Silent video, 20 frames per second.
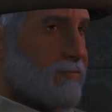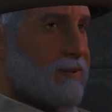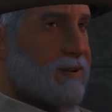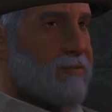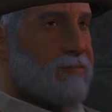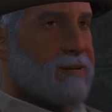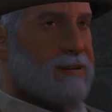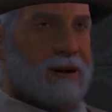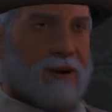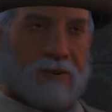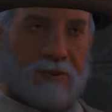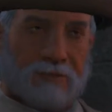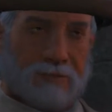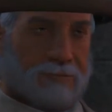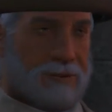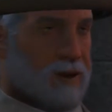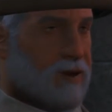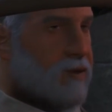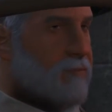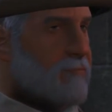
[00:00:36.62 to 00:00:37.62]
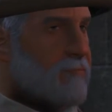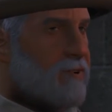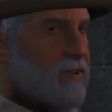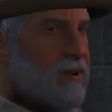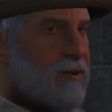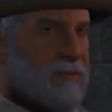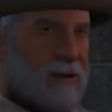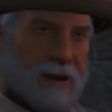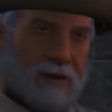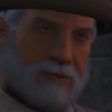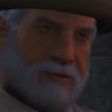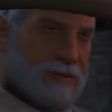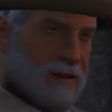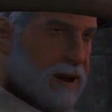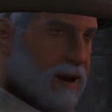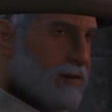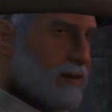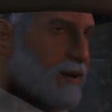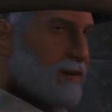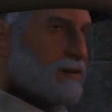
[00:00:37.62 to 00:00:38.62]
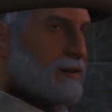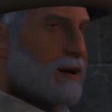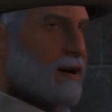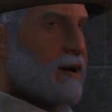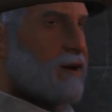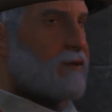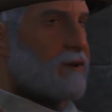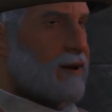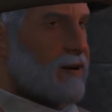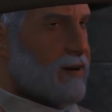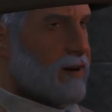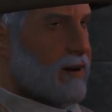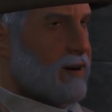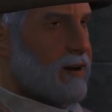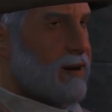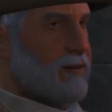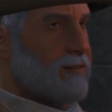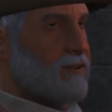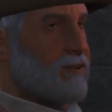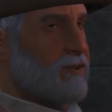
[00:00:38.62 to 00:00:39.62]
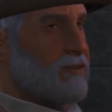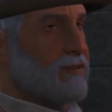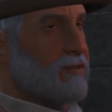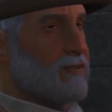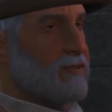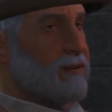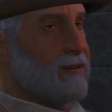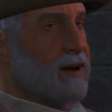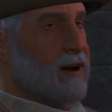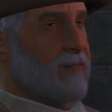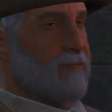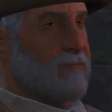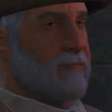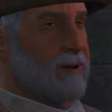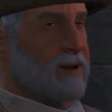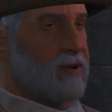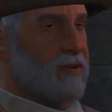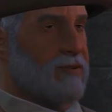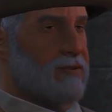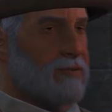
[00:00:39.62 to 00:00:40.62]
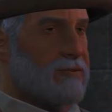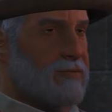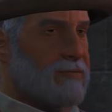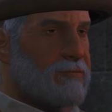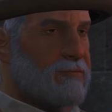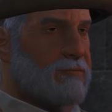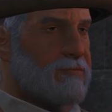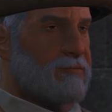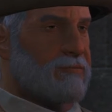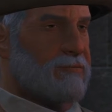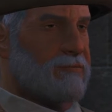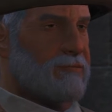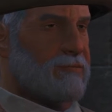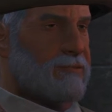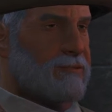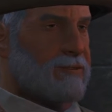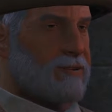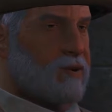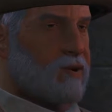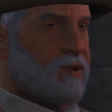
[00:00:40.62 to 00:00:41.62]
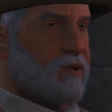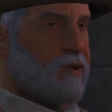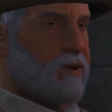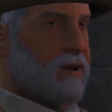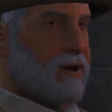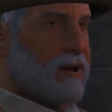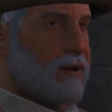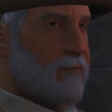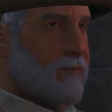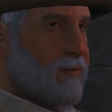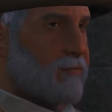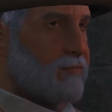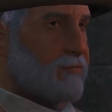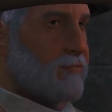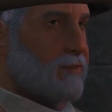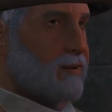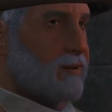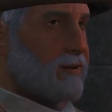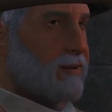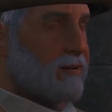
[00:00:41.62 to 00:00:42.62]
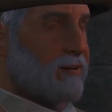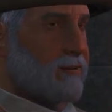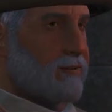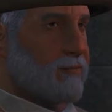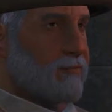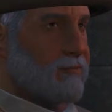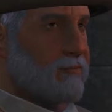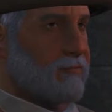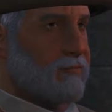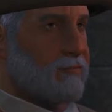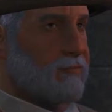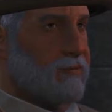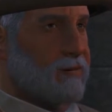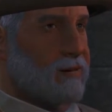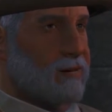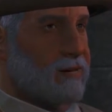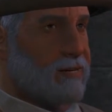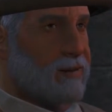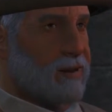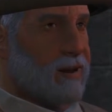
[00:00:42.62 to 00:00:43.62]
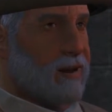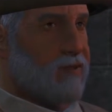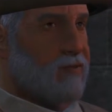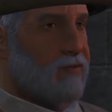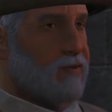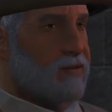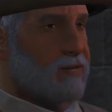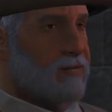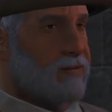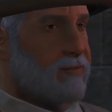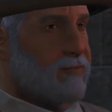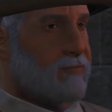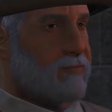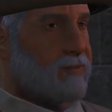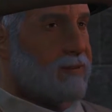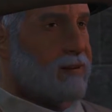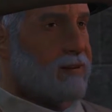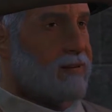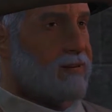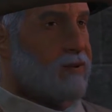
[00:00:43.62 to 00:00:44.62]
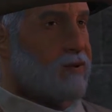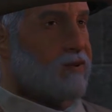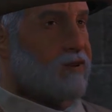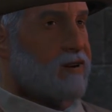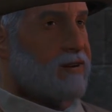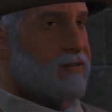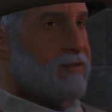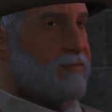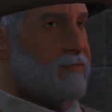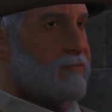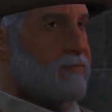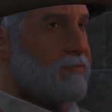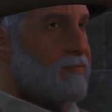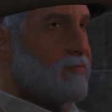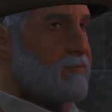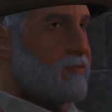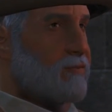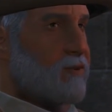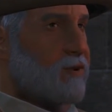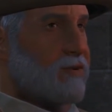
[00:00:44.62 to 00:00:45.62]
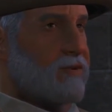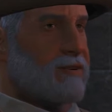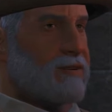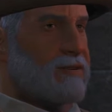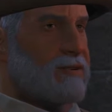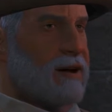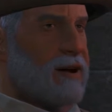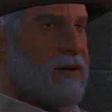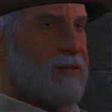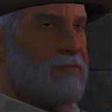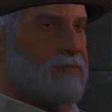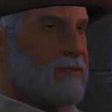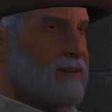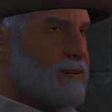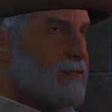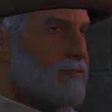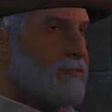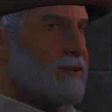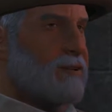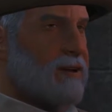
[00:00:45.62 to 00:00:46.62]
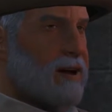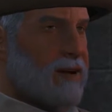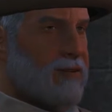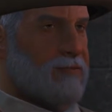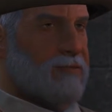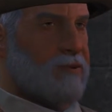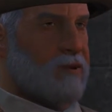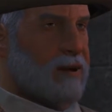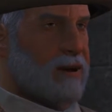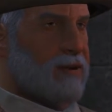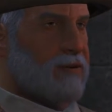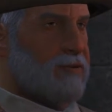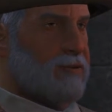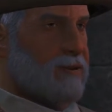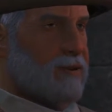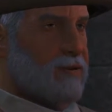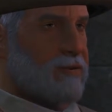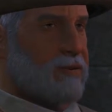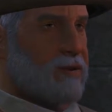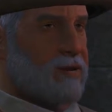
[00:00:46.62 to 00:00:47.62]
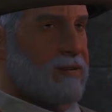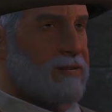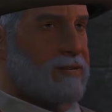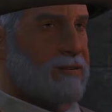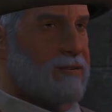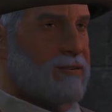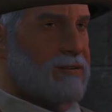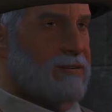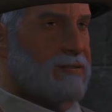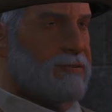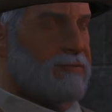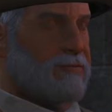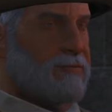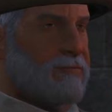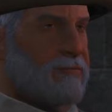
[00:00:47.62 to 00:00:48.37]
Maybe you heard a rumor about Stockton's caravan and a certain compound? So, hypothetically, let's say there's something to that. We wouldn't do anything unless we had good reasons.